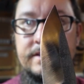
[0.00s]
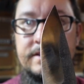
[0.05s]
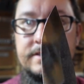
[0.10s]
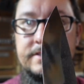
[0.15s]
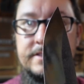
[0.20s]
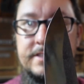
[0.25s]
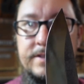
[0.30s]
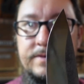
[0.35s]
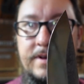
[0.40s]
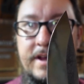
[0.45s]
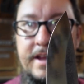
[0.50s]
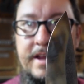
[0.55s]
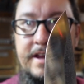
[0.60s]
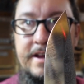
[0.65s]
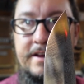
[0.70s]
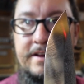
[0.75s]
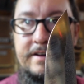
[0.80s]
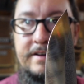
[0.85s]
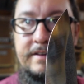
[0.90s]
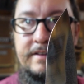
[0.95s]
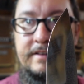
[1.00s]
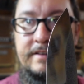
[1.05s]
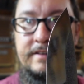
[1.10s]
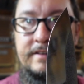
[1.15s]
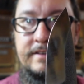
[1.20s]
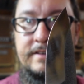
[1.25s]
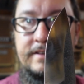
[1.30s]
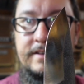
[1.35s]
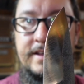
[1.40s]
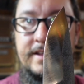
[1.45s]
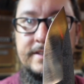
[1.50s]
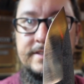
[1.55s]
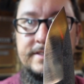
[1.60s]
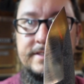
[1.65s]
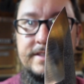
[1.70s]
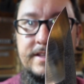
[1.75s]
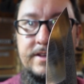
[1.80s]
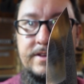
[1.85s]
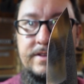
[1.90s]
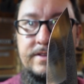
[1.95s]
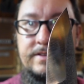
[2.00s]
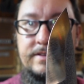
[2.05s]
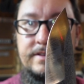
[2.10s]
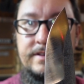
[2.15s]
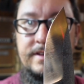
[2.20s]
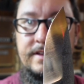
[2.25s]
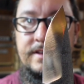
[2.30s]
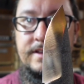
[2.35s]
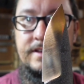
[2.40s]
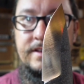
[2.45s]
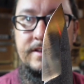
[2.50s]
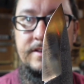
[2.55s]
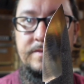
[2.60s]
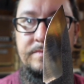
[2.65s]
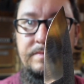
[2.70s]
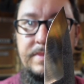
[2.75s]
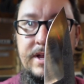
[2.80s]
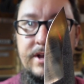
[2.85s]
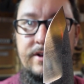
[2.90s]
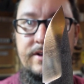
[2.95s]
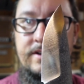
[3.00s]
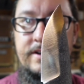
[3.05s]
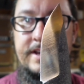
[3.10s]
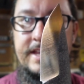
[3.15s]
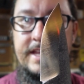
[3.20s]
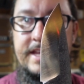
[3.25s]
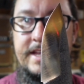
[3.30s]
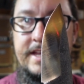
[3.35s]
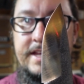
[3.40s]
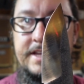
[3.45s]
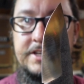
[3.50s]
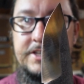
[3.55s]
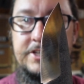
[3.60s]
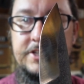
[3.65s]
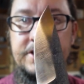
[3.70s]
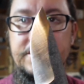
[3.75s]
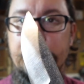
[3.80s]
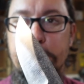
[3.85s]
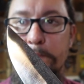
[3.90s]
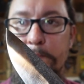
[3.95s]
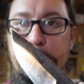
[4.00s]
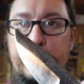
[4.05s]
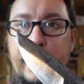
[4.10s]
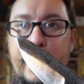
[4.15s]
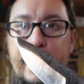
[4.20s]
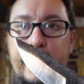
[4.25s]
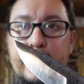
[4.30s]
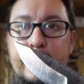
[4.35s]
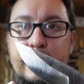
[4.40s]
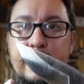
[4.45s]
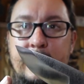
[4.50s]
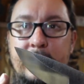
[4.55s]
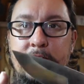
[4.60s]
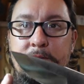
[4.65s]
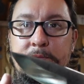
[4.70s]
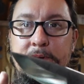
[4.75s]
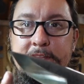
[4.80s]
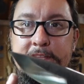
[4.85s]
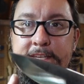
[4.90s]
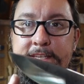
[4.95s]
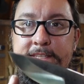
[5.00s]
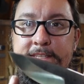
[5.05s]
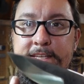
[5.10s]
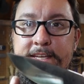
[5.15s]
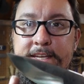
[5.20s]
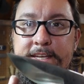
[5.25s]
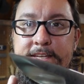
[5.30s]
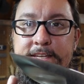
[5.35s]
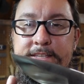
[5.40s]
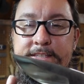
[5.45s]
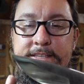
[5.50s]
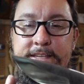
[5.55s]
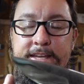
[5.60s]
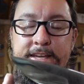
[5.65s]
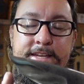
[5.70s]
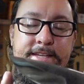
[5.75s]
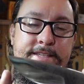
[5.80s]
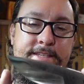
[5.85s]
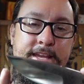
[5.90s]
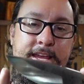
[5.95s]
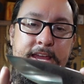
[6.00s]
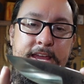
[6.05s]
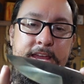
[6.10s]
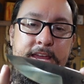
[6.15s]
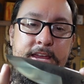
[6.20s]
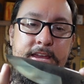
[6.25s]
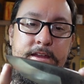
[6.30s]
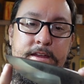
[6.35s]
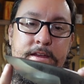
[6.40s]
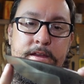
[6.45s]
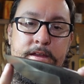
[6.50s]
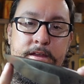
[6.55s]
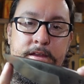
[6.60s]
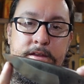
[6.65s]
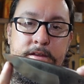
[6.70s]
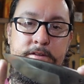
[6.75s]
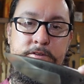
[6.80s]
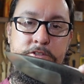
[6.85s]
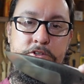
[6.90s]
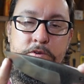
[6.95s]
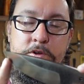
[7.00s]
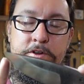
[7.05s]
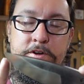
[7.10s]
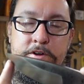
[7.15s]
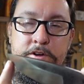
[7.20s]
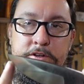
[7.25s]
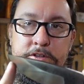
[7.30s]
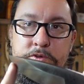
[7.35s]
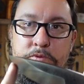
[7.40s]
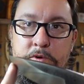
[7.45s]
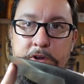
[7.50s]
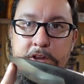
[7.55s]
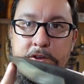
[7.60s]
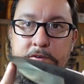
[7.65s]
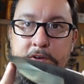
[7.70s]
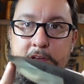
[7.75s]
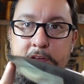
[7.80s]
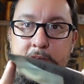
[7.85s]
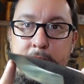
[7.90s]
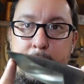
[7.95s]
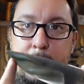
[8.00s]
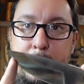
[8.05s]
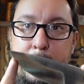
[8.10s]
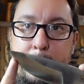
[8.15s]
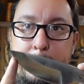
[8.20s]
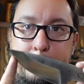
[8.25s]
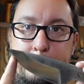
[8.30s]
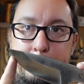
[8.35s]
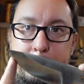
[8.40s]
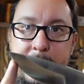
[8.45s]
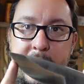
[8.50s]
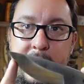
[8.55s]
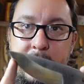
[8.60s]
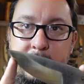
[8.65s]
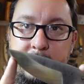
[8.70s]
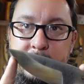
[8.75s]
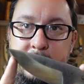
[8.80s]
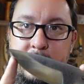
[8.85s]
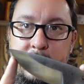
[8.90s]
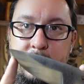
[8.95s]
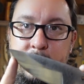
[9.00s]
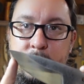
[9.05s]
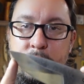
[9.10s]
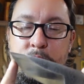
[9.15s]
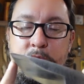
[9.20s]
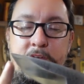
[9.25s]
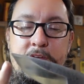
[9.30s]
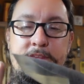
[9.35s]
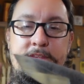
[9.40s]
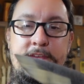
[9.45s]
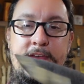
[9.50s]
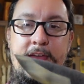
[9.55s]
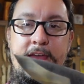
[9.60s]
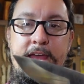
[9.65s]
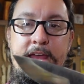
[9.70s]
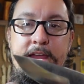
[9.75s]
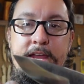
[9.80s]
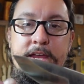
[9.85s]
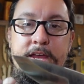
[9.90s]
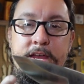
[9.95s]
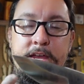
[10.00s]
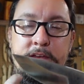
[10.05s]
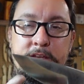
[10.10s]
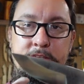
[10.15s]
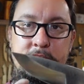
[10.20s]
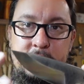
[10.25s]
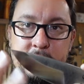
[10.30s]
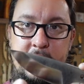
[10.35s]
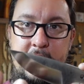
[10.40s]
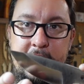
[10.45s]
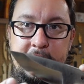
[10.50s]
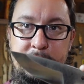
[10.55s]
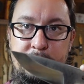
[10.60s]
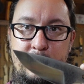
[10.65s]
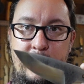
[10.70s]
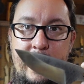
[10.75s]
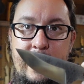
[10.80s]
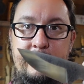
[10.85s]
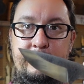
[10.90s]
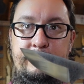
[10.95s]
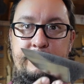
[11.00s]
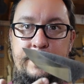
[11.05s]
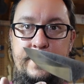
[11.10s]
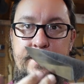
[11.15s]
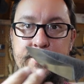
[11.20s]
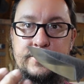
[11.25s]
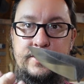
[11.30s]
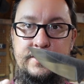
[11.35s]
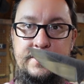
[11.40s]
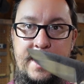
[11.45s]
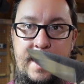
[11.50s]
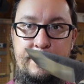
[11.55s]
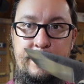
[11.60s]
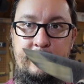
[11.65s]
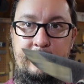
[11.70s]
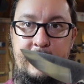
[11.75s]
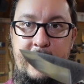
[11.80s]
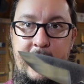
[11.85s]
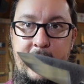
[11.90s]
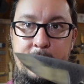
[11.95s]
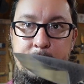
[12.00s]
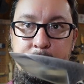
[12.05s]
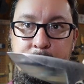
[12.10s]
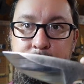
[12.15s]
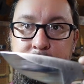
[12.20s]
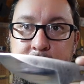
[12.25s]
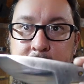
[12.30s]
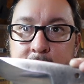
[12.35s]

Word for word: You see right here, it's still mirrored-ish, but what this is, is a 220 grit belt with a Scotch-Brite finish on top of that.